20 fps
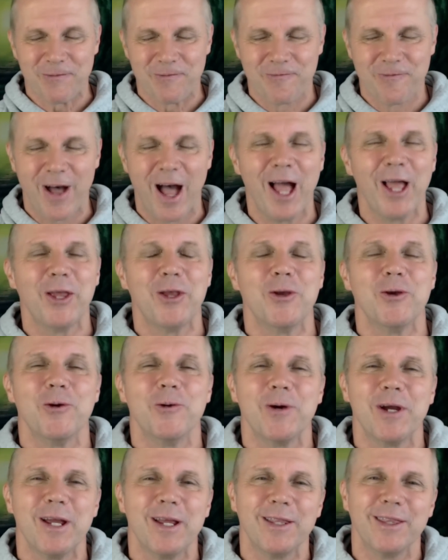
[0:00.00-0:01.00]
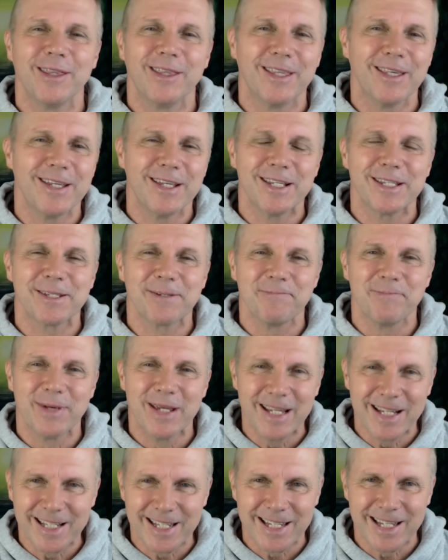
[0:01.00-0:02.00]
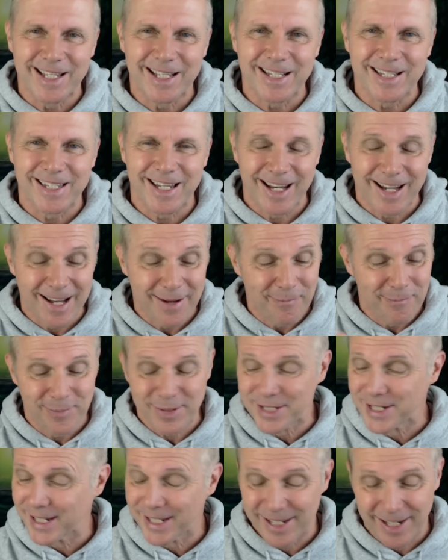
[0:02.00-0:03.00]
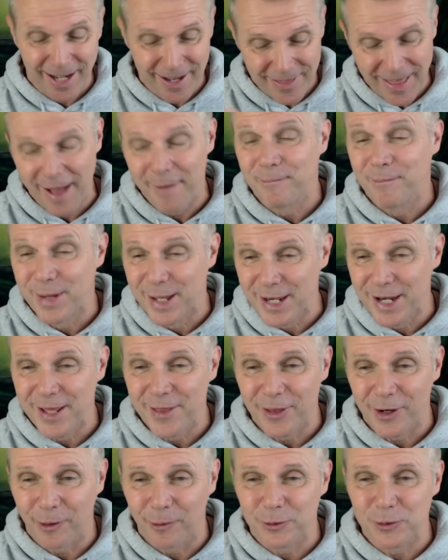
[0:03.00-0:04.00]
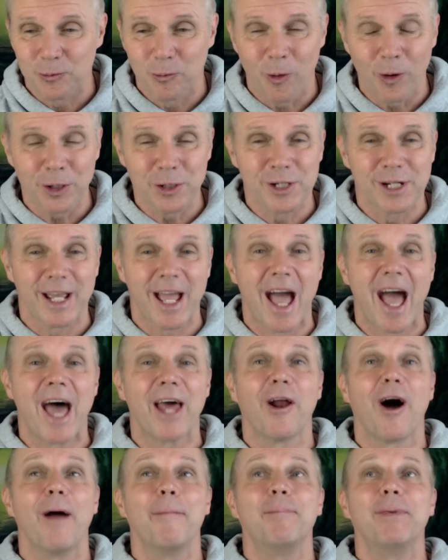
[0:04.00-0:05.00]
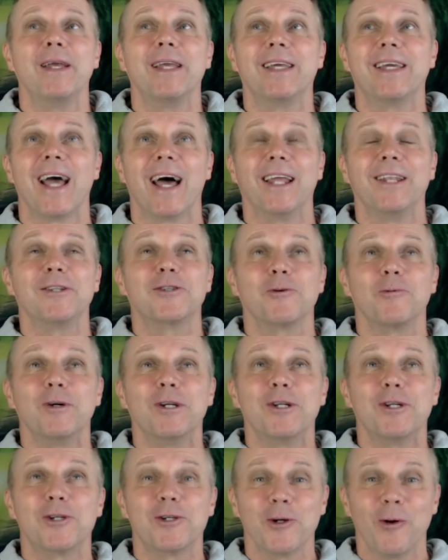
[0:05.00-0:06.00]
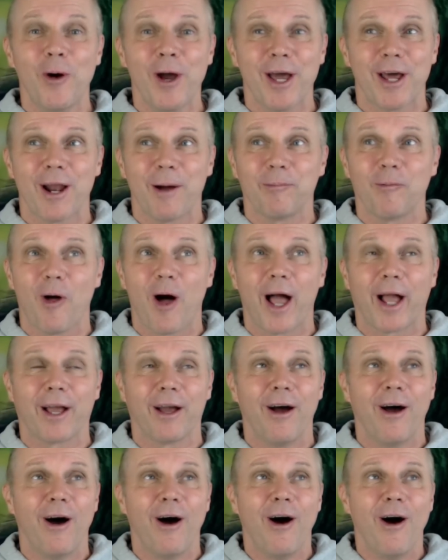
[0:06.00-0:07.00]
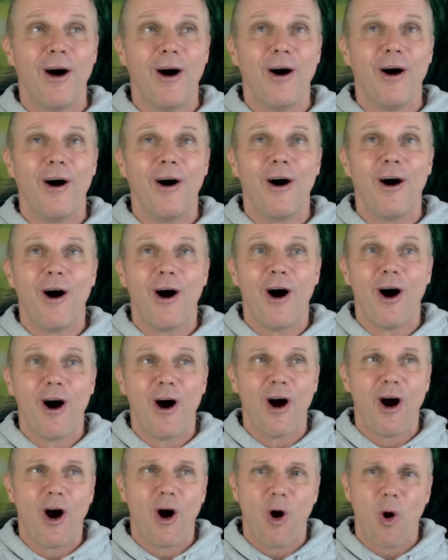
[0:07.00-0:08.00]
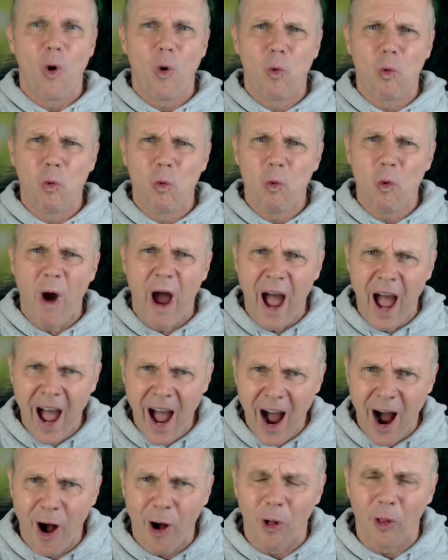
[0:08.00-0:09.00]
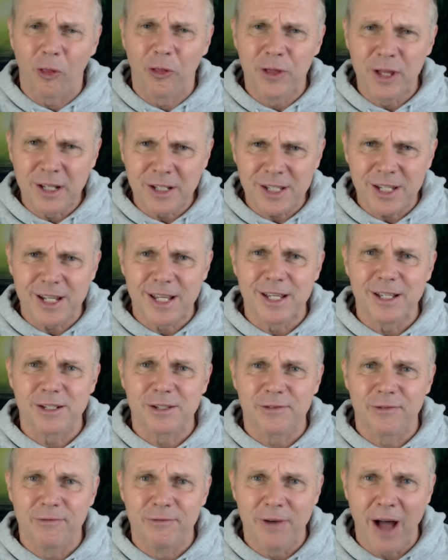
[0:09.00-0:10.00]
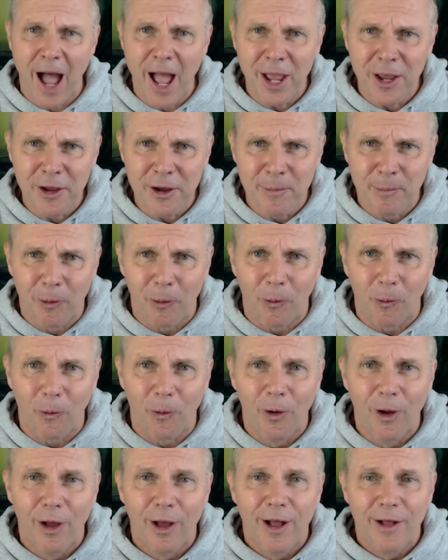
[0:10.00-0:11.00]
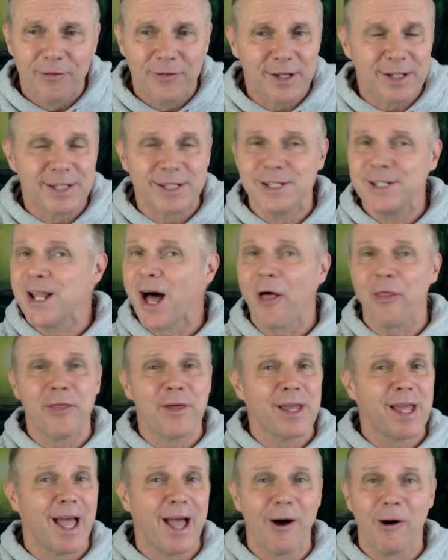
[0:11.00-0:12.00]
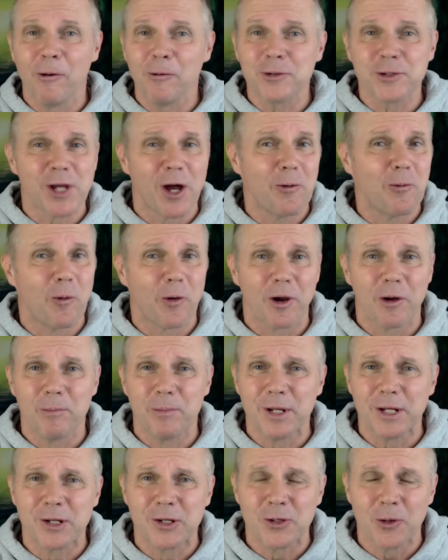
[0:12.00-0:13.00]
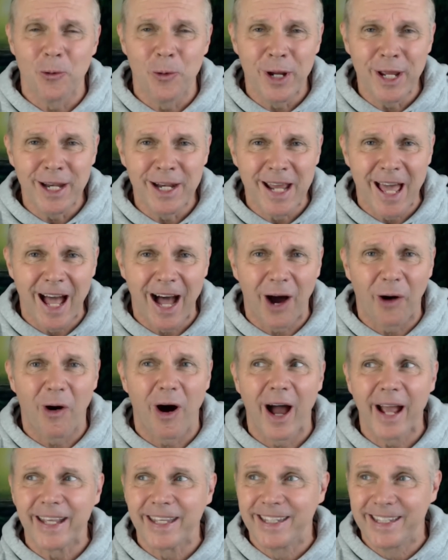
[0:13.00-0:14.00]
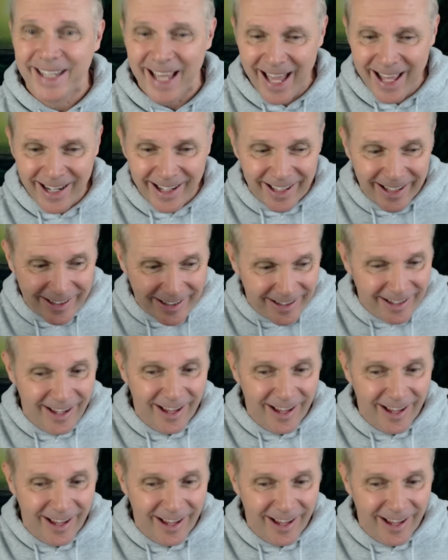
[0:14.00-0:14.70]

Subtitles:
value in these meetings, and in particular that meeting that I was watching, and I began to enjoy it. I'm like, wow, this is valuable. There's nothing else I want to be doing now. I get it.